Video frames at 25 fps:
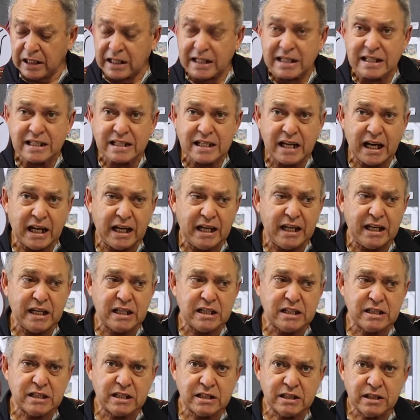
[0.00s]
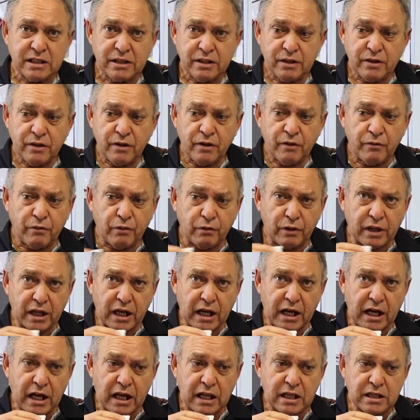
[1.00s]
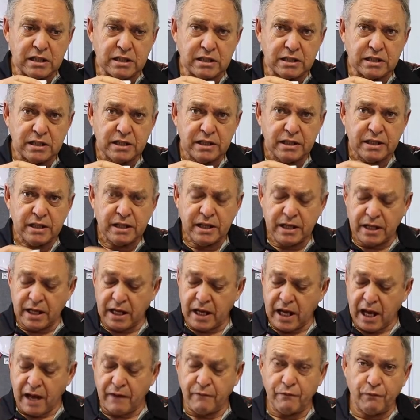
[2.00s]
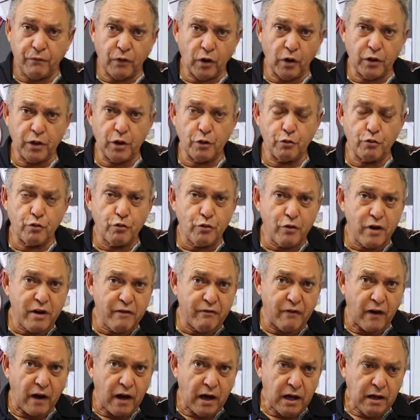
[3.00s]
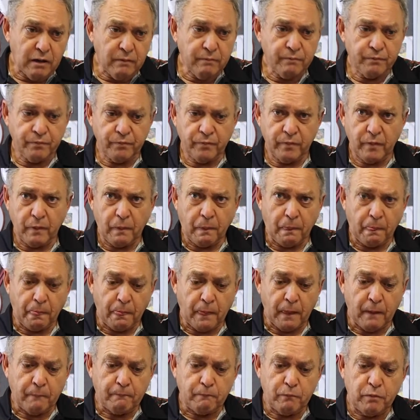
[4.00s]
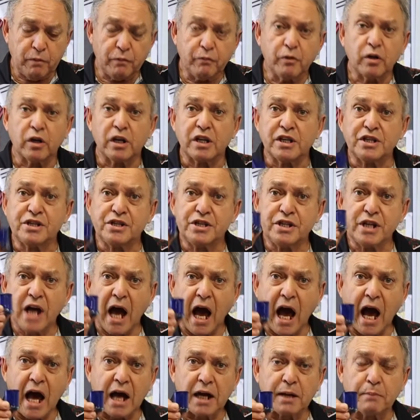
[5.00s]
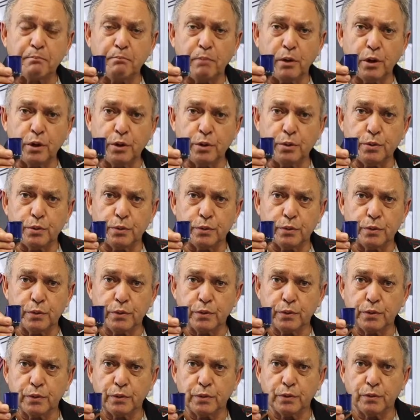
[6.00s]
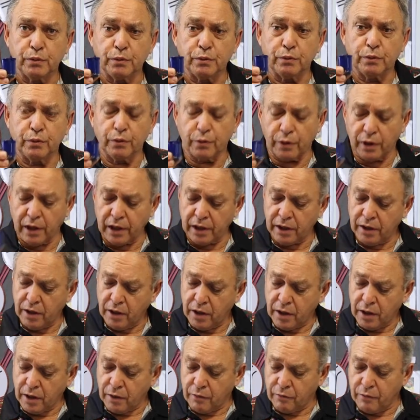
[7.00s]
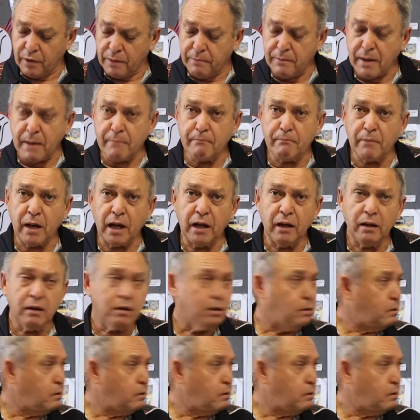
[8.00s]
containers for the colours. And for the river, you've got a dark blue, all right? Remember,